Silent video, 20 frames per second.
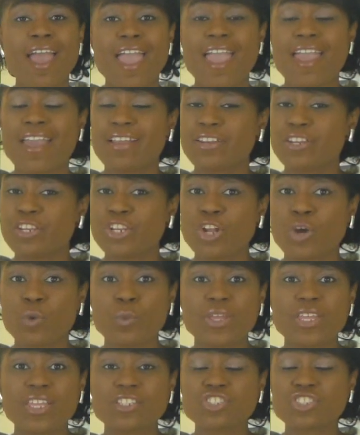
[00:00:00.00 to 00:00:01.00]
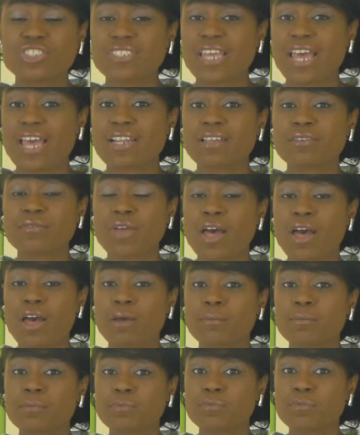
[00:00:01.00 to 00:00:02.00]
And, you know, we can just kind of
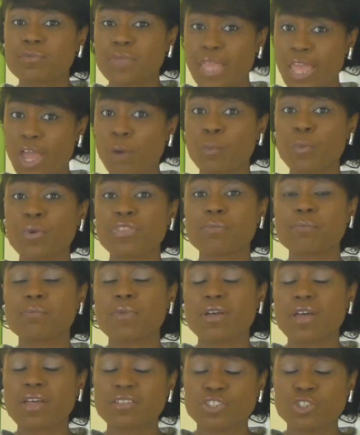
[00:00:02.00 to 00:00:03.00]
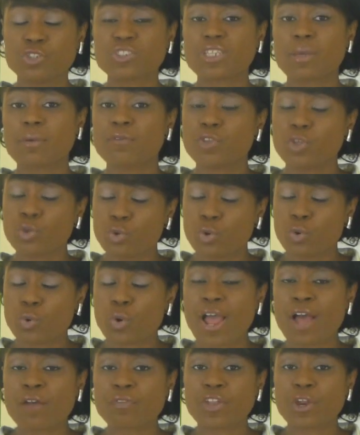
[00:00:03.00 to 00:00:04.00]
um, help with uh, you know some of you who
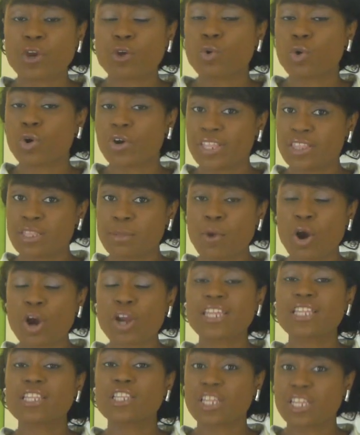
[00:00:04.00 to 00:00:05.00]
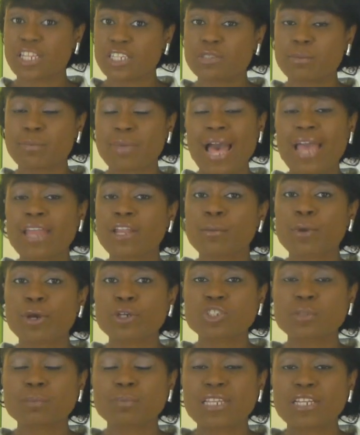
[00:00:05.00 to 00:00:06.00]
are out there who are in the market looking to buy an
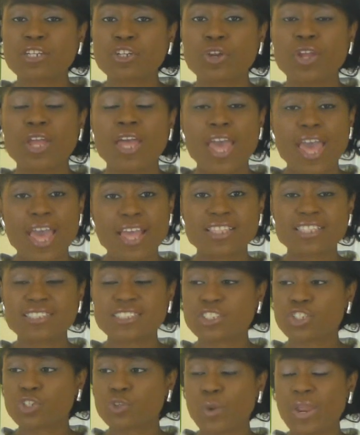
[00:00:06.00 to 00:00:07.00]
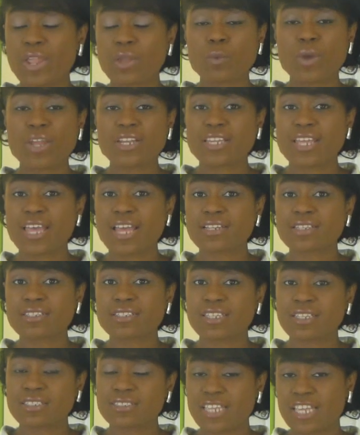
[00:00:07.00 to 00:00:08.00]
immersion blender and this is a great way to kind
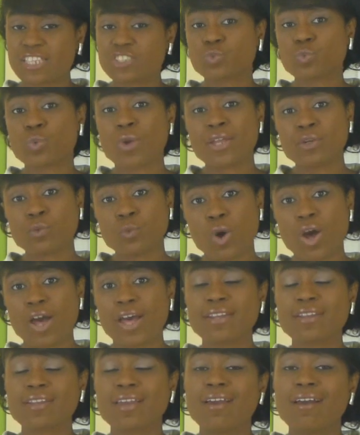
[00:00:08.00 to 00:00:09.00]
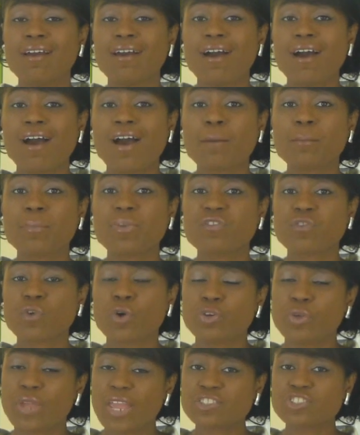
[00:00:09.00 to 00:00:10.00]
of get test run one um,
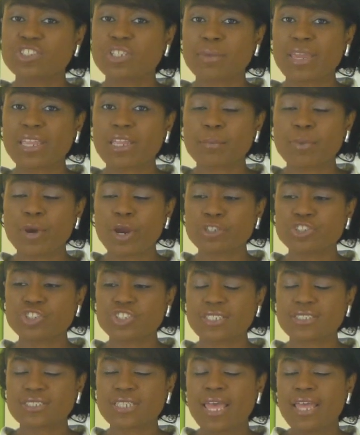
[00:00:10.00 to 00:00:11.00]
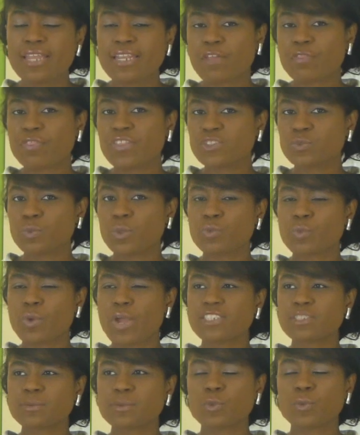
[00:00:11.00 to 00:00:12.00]
before you actually make a purchase. Now this one
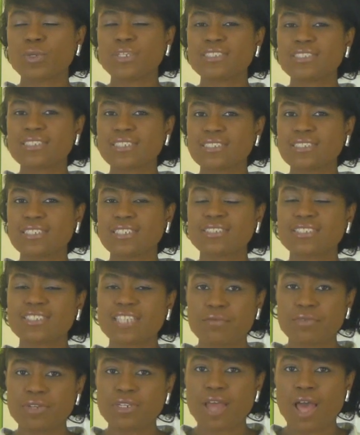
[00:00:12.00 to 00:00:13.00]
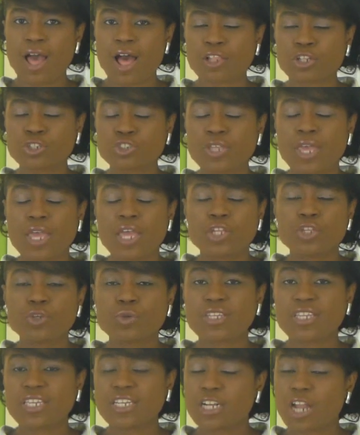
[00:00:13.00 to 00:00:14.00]
runs between 60 and $70. You
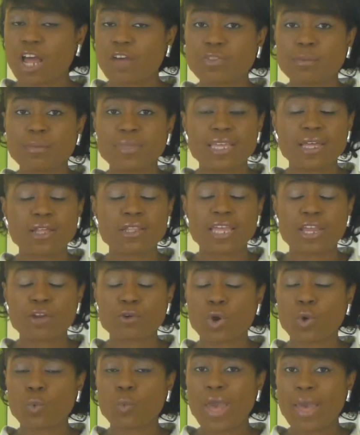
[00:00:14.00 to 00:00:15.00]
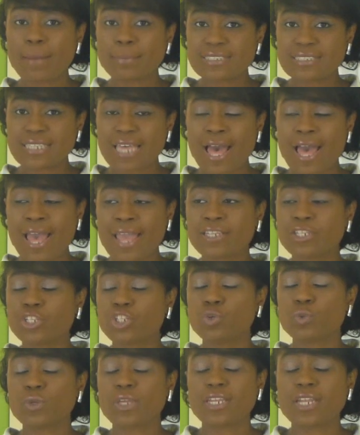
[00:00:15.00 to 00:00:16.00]
can get it off the Miallegro
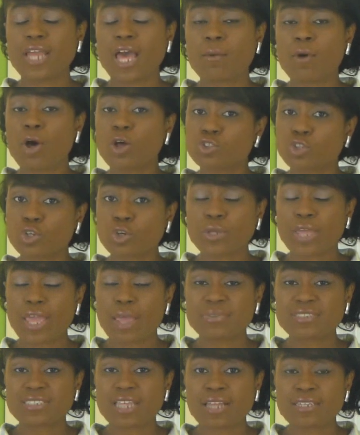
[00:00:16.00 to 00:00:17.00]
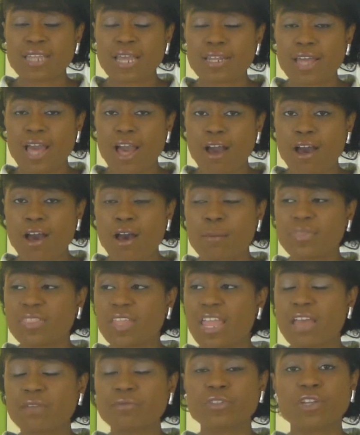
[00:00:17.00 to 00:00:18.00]
website. You can um, also go to Amazon.com.
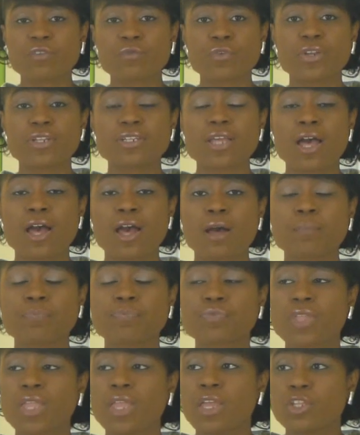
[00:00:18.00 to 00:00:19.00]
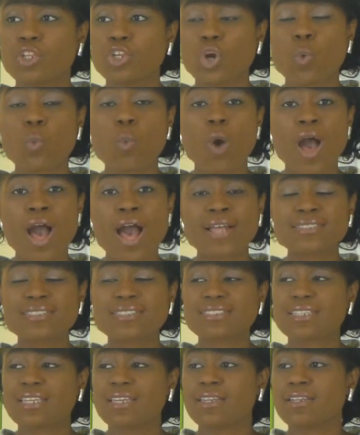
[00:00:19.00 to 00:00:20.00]
They have different, um, you know,
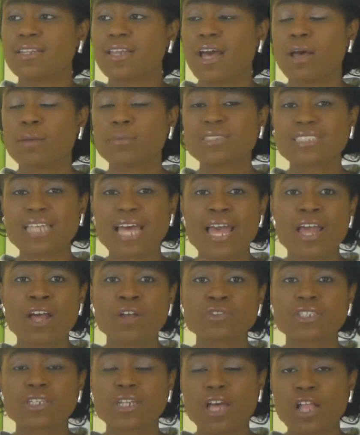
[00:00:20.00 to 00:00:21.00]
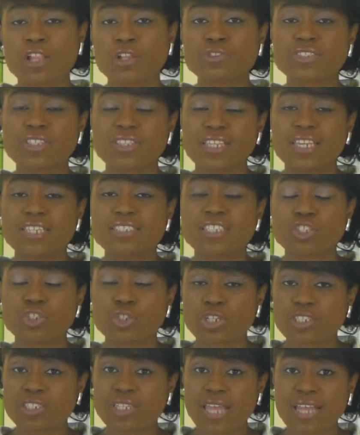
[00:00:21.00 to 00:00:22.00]
watts and um, styles and colors and things, and
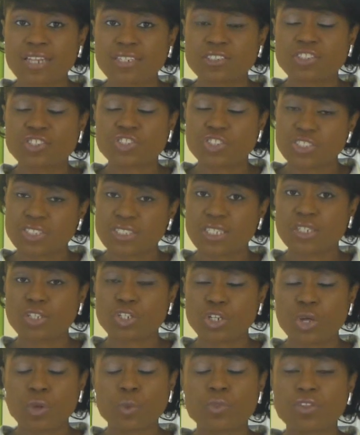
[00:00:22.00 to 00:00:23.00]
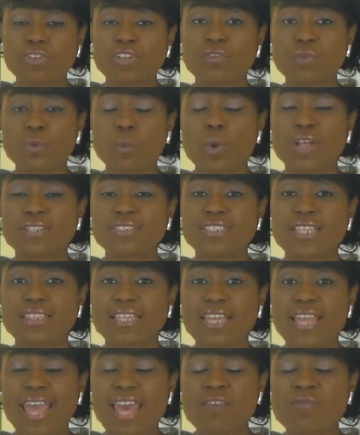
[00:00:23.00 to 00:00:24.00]
you can kind of see, you know, the different ones that
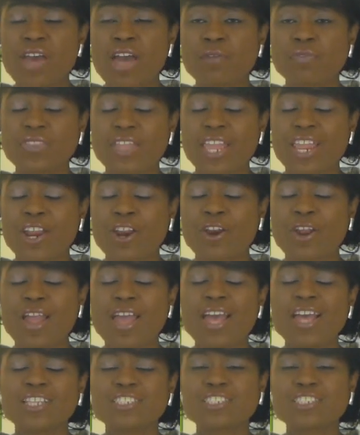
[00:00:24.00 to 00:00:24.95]
they have out there.